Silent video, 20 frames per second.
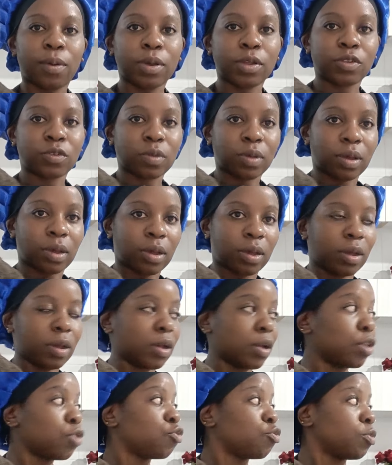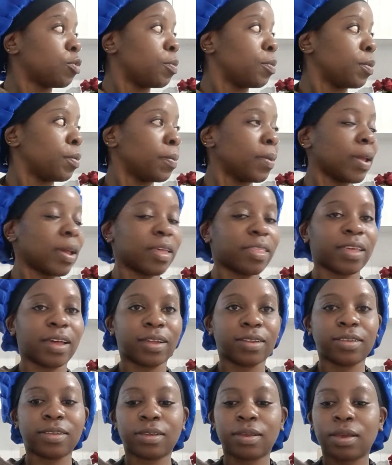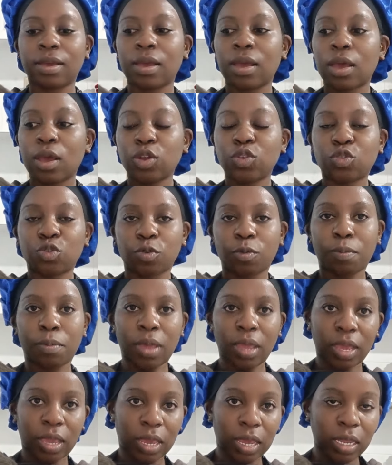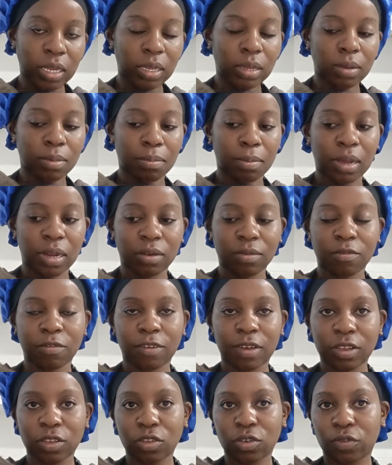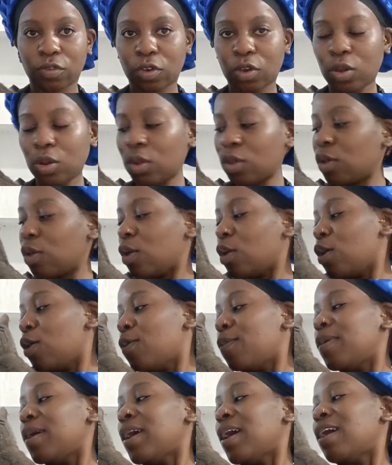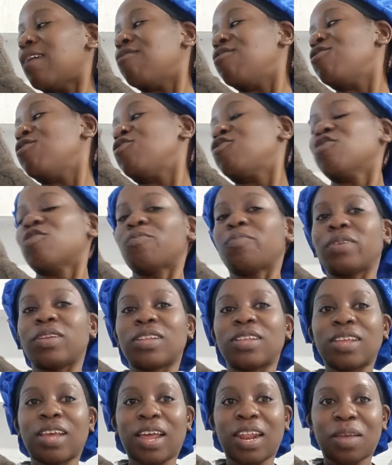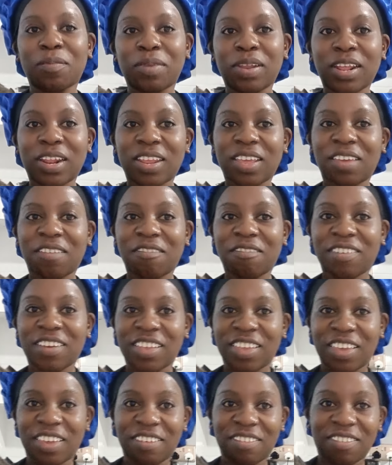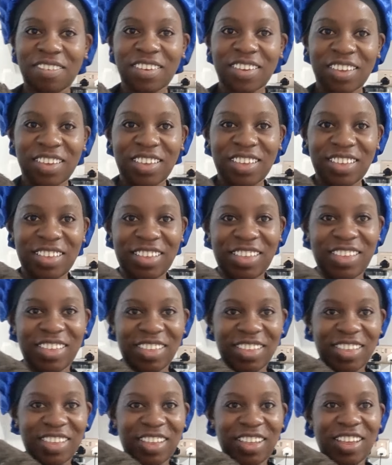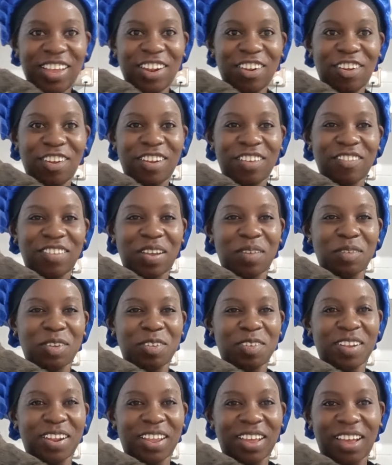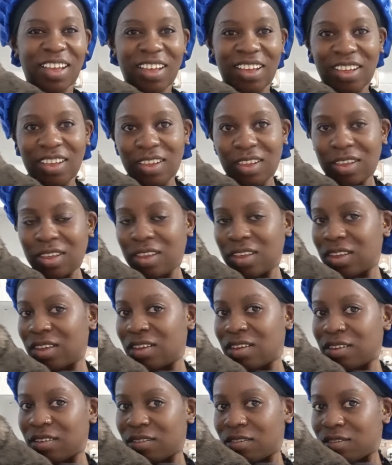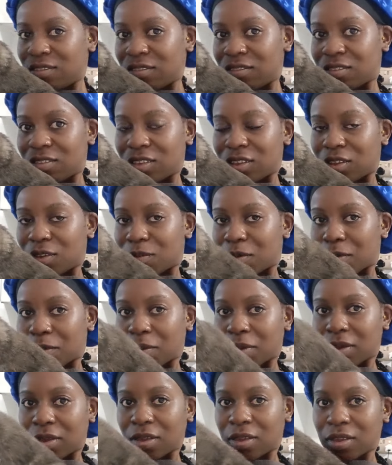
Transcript: want to prepare that to bake it, but first of all, we have to chop it. And I've been looking for knife. Oh, I've left it here. No,